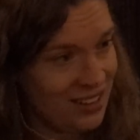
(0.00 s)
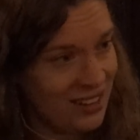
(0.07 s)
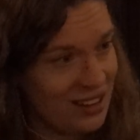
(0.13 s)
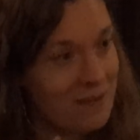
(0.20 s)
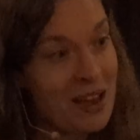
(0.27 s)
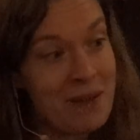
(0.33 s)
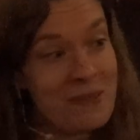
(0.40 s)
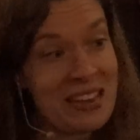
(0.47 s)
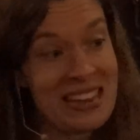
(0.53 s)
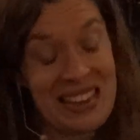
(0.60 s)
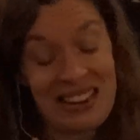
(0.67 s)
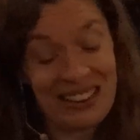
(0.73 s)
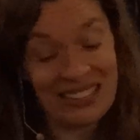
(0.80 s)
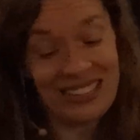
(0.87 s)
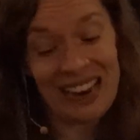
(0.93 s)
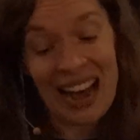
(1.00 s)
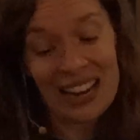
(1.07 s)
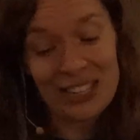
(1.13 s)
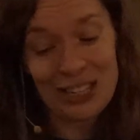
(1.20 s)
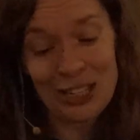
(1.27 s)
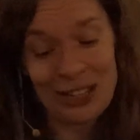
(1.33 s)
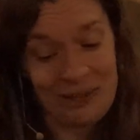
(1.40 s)
Maybe he could
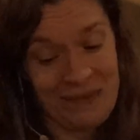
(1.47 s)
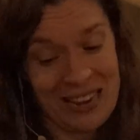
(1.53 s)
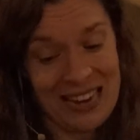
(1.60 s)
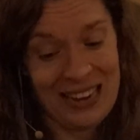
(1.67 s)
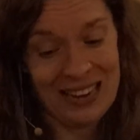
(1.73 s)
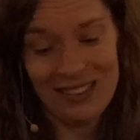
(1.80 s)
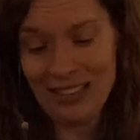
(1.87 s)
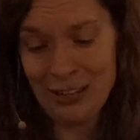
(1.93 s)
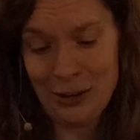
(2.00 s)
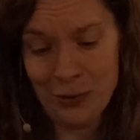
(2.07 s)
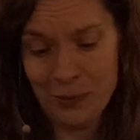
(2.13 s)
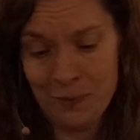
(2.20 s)
touch me too.